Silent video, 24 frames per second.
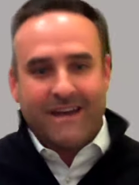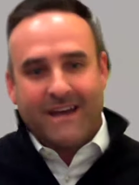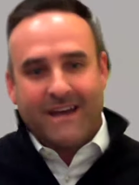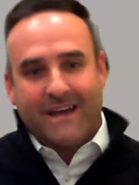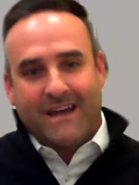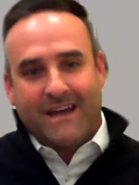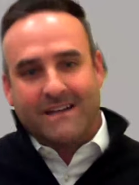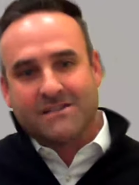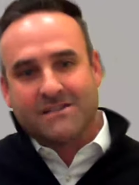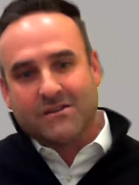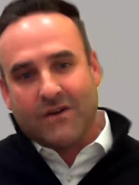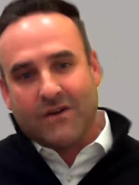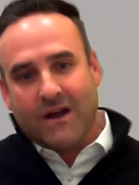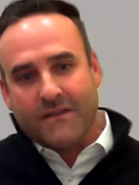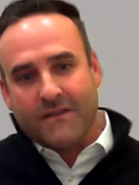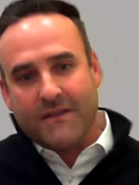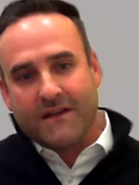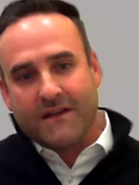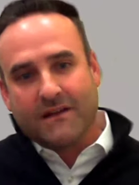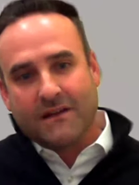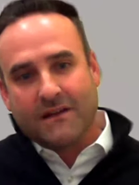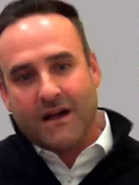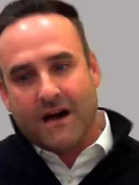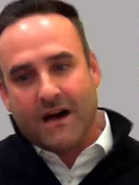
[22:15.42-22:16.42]
And so I
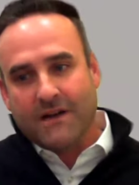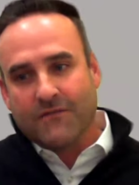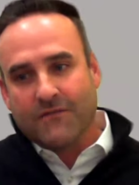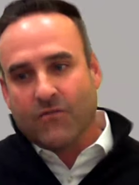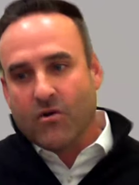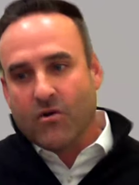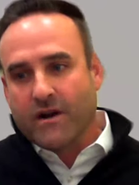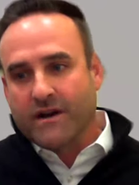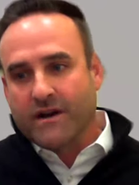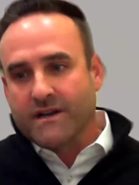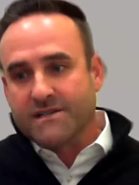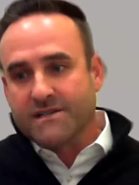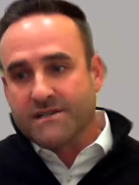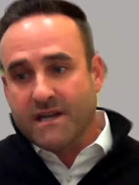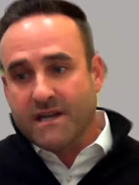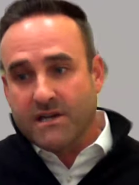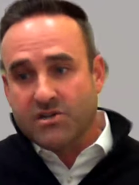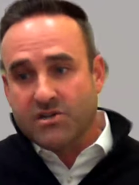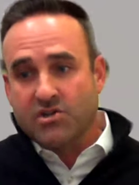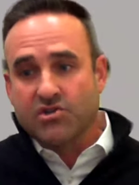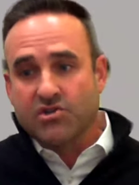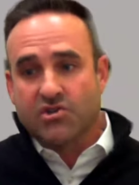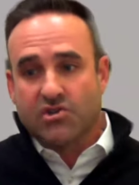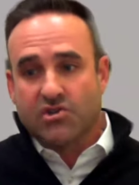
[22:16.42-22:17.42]
think a lot of
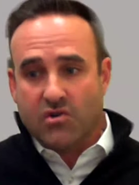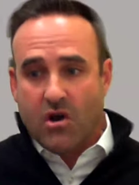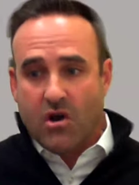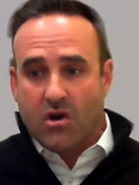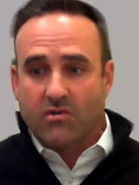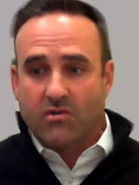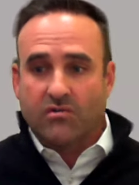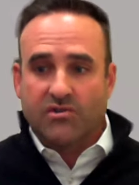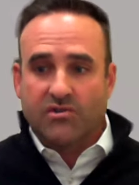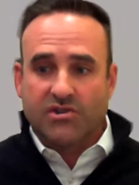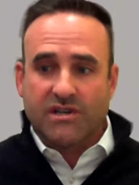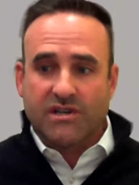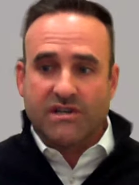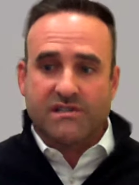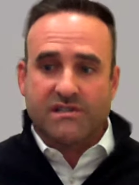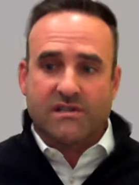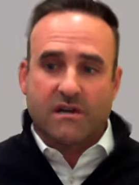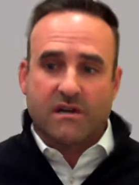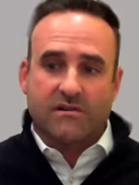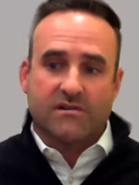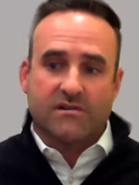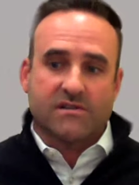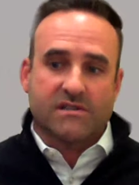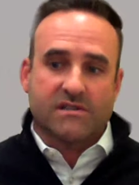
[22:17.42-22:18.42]
organizations struggle just
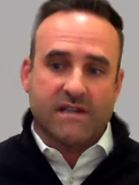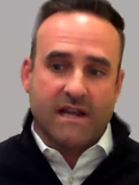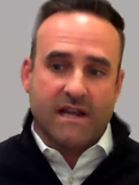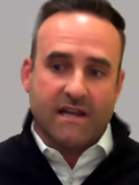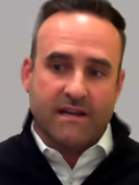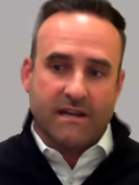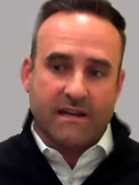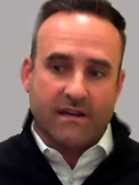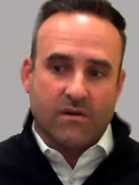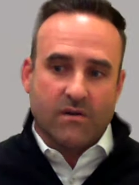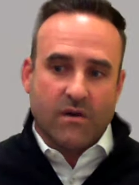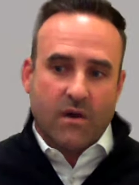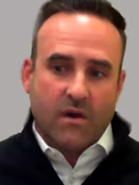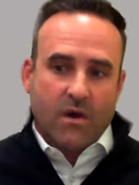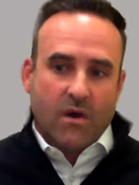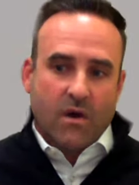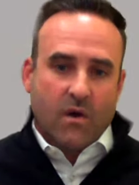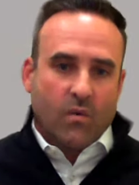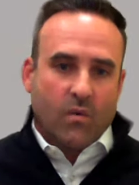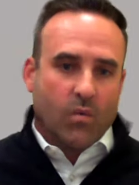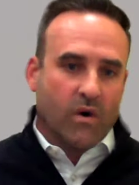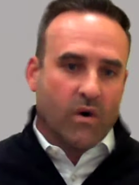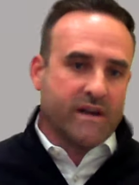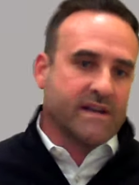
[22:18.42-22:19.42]
understanding
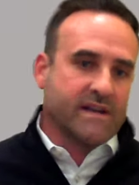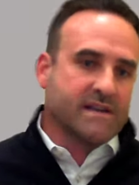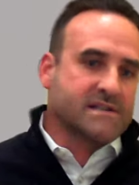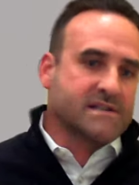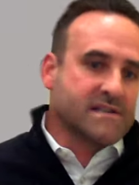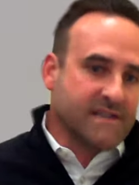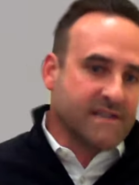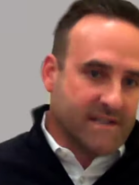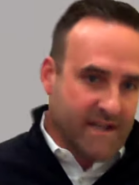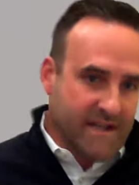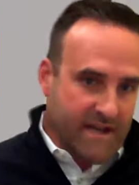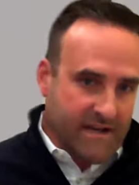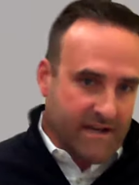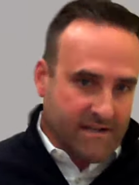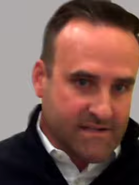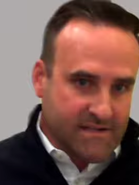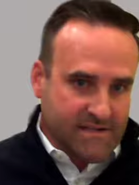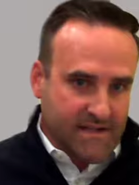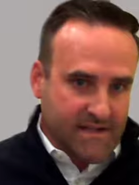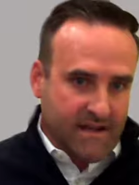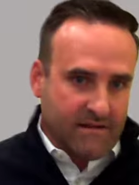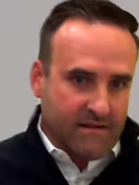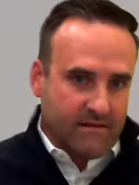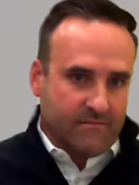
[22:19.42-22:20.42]
what is the data
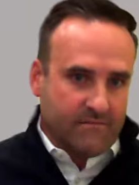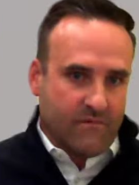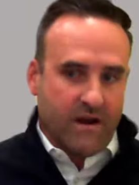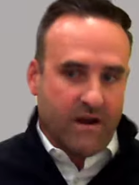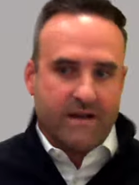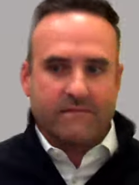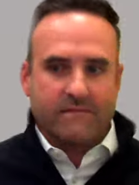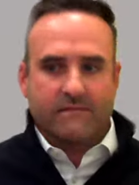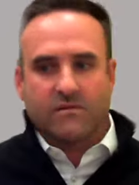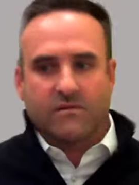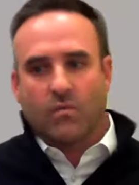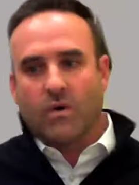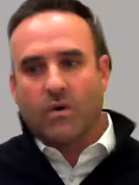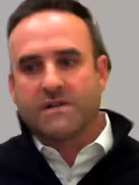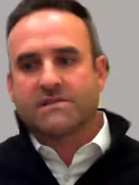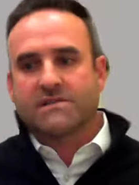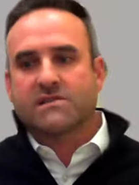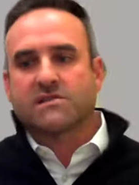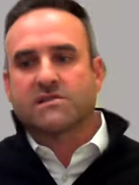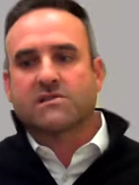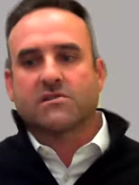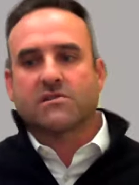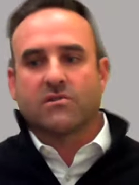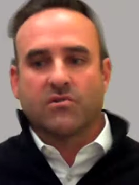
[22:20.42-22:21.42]
set, right? What's
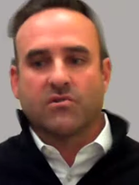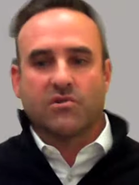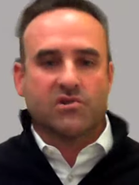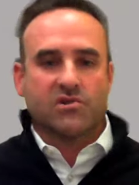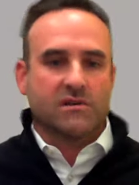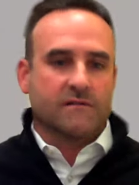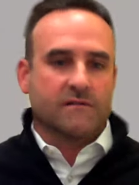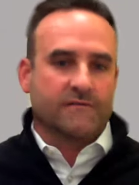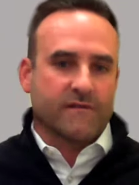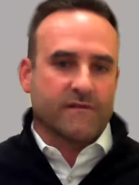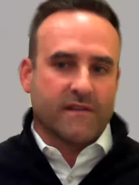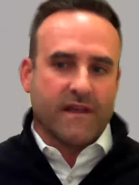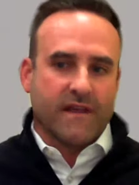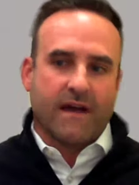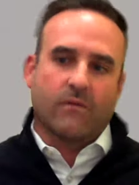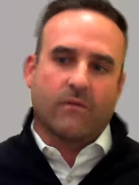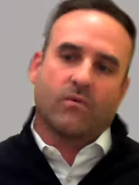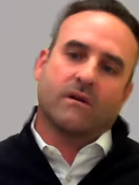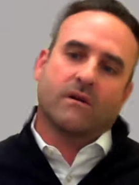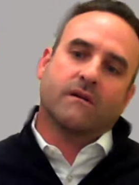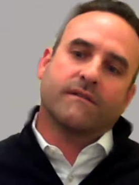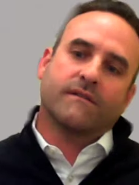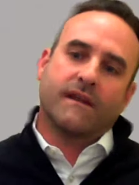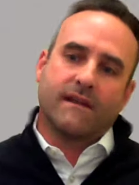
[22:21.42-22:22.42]
the solution for that?
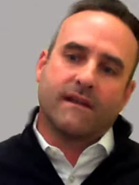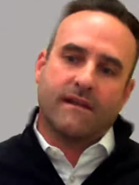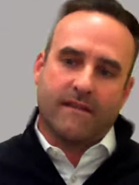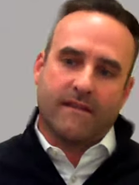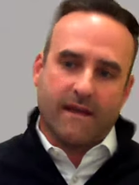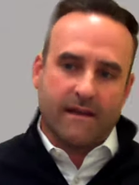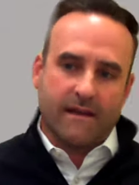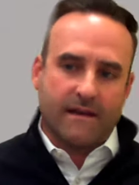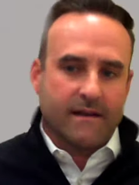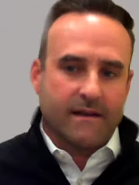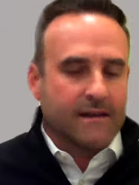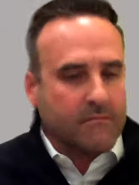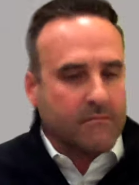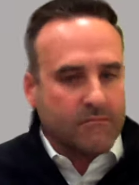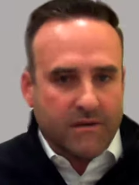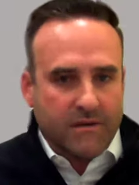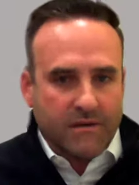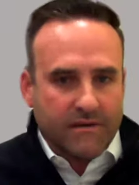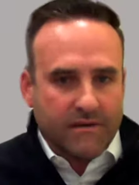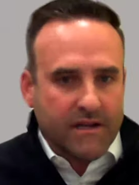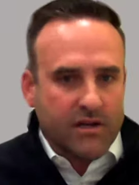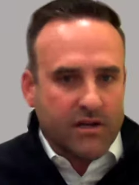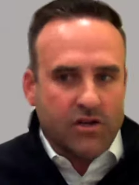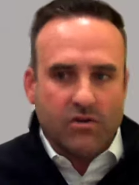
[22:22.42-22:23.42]
Well, they then end up
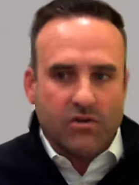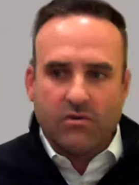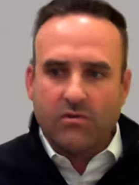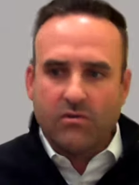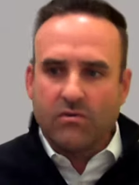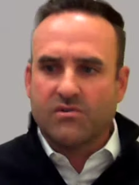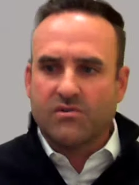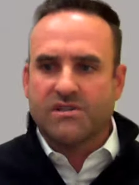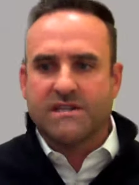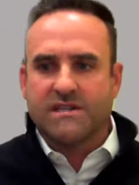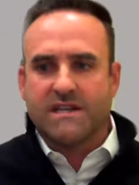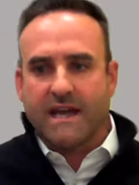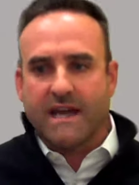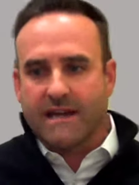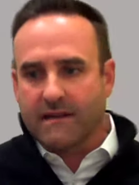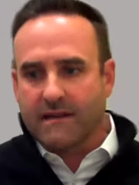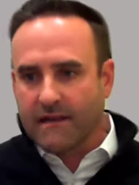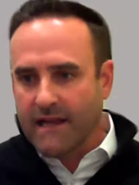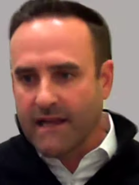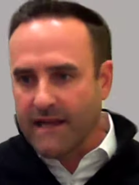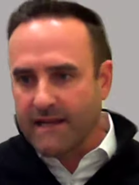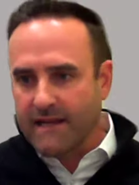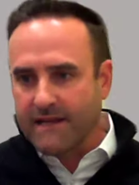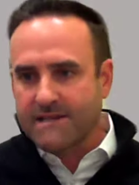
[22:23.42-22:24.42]
building huge data
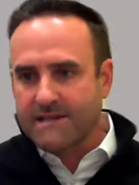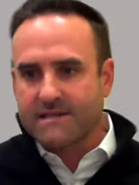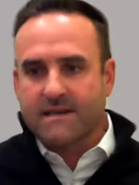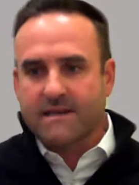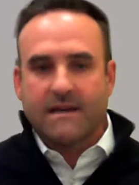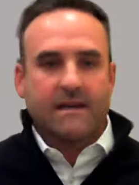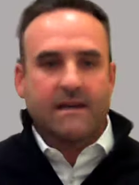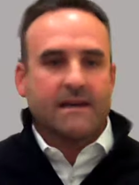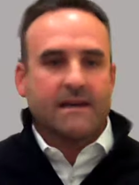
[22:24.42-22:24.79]
lakes